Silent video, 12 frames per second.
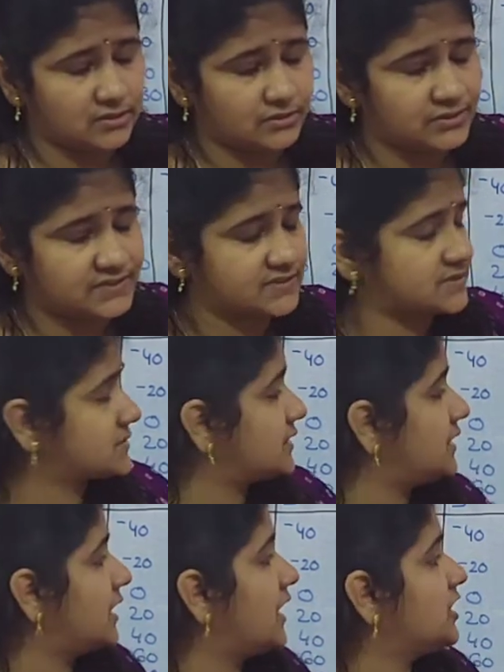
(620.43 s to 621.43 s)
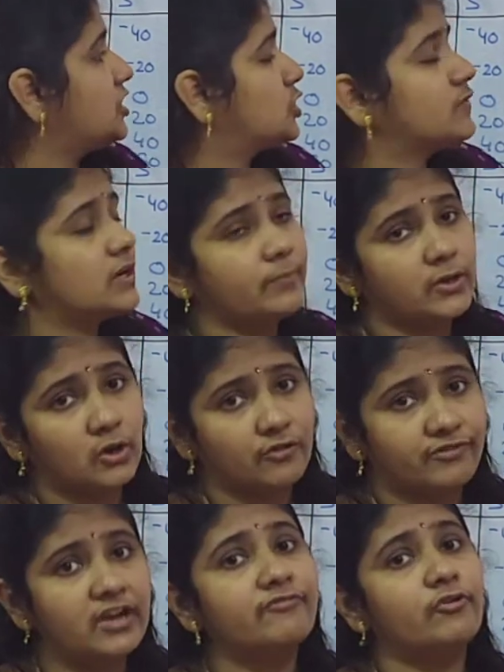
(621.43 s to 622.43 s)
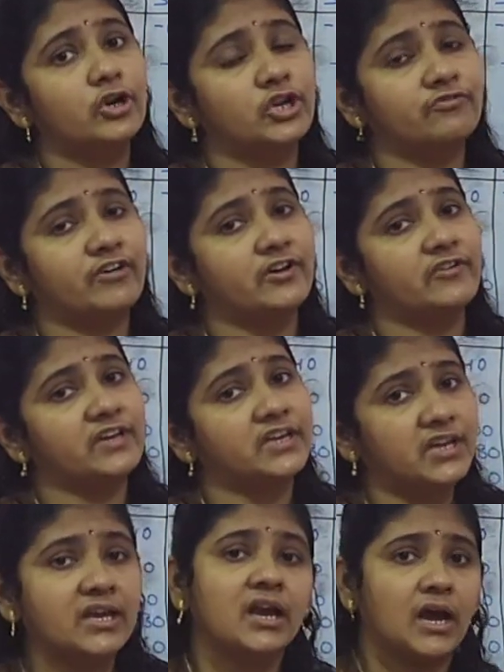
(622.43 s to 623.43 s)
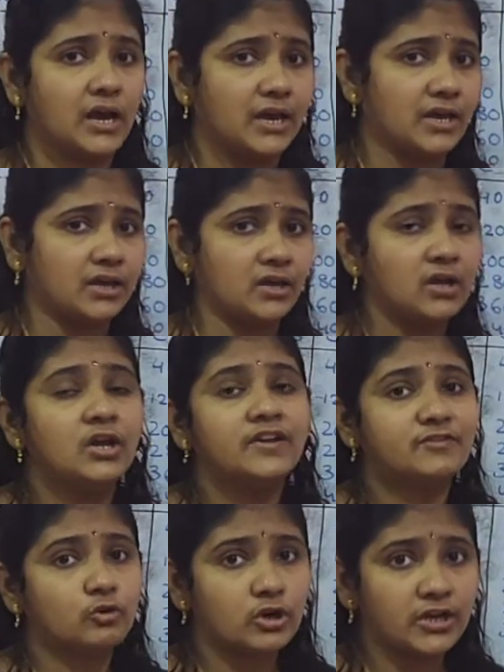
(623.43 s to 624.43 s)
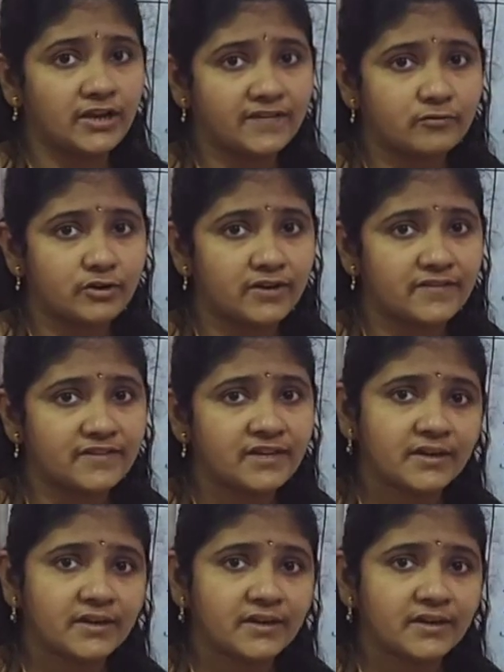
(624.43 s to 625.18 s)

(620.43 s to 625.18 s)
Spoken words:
this line it will be of a 45-degree angle. So clear, students?